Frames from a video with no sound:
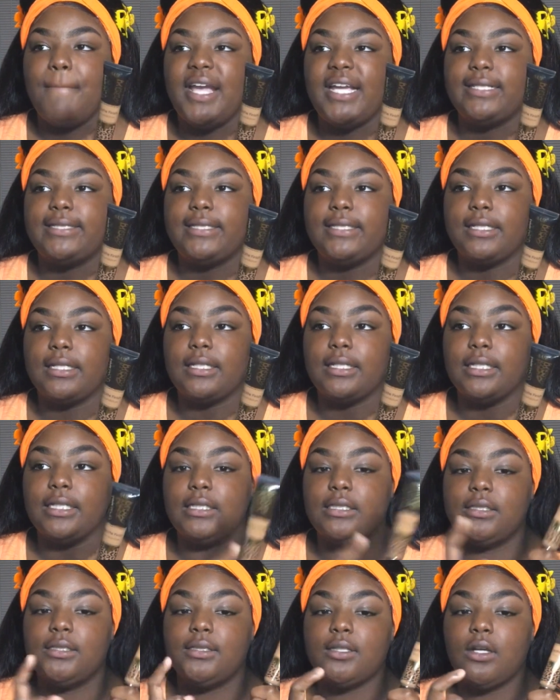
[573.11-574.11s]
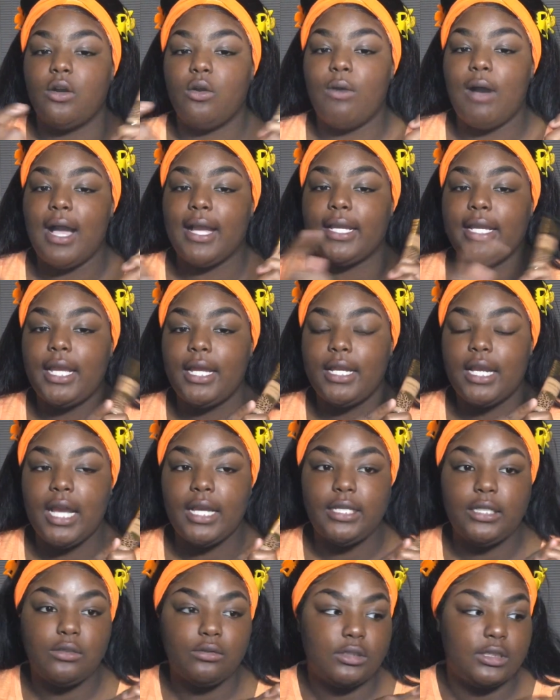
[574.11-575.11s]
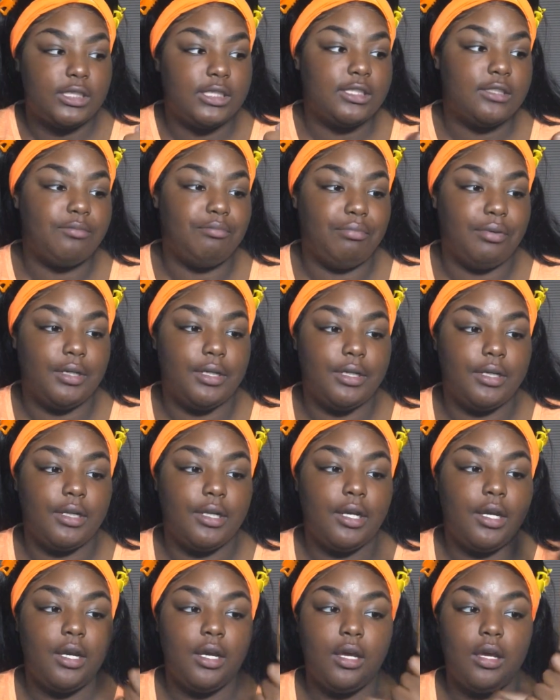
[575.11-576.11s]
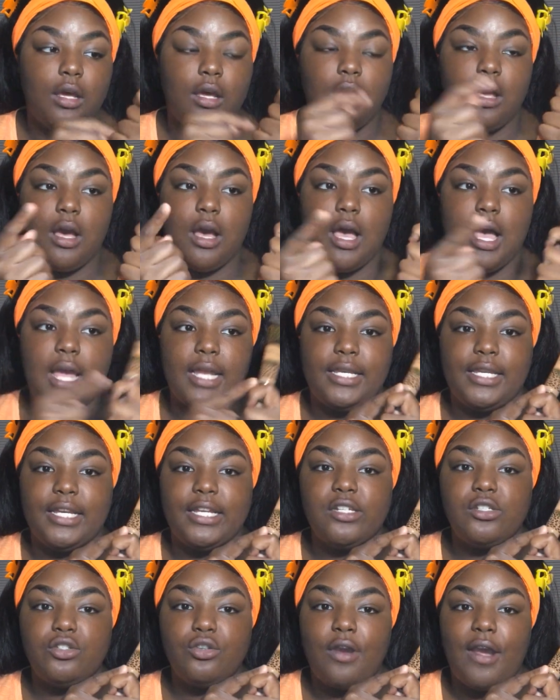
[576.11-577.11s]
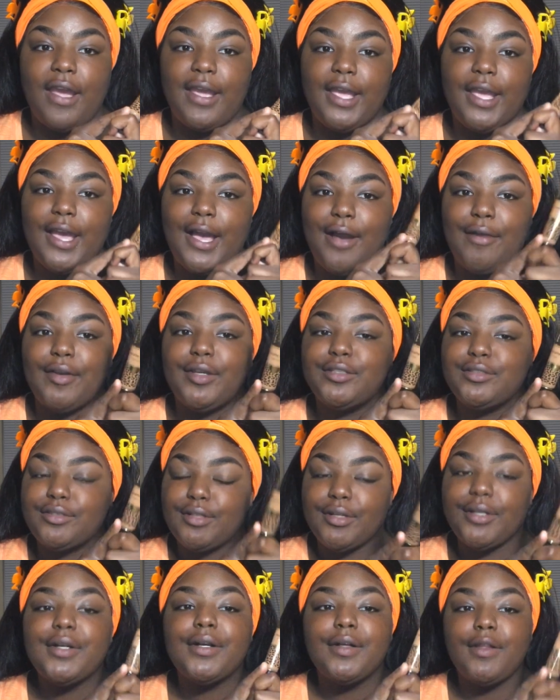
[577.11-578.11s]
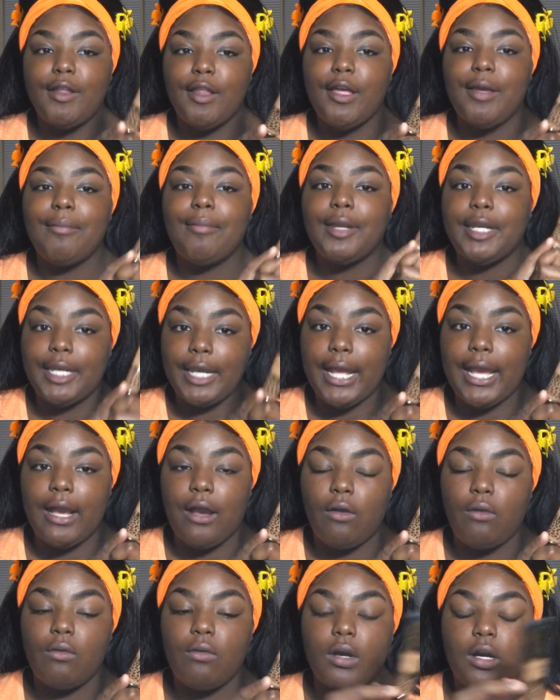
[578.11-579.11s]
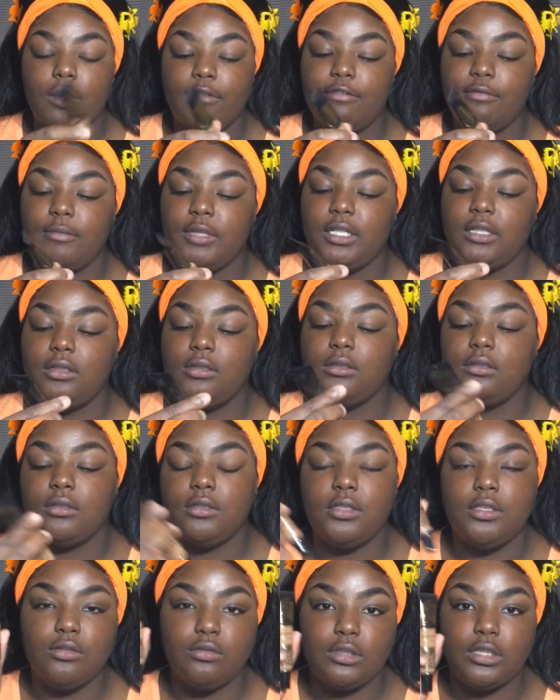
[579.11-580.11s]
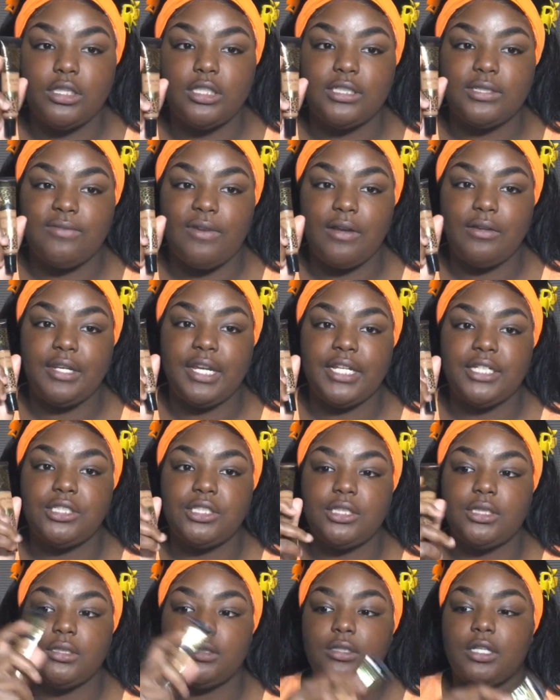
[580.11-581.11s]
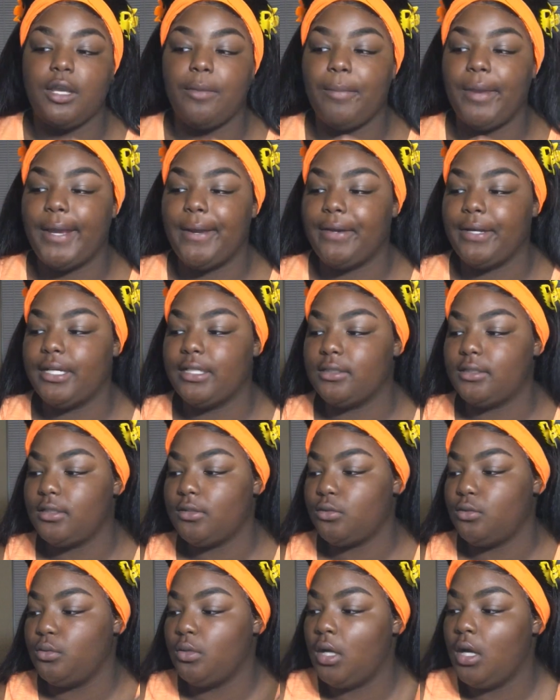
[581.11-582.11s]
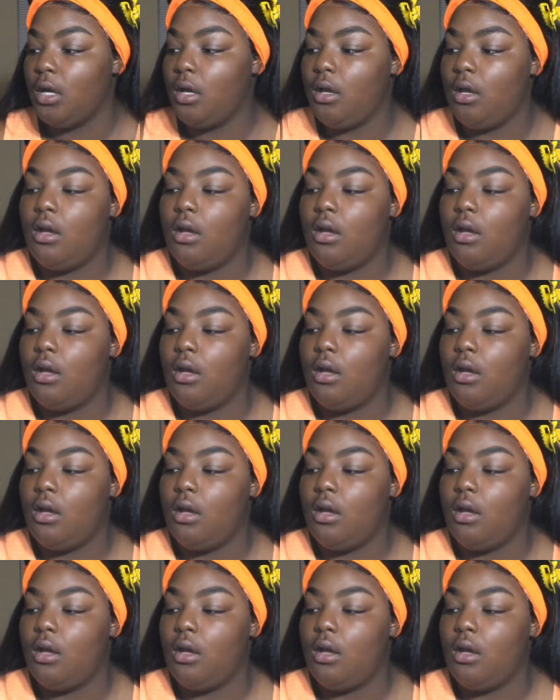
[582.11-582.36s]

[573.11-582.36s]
basically. So I cannot use this, but I did try it. I'll insert a clip now of me using this foundation, comparing it to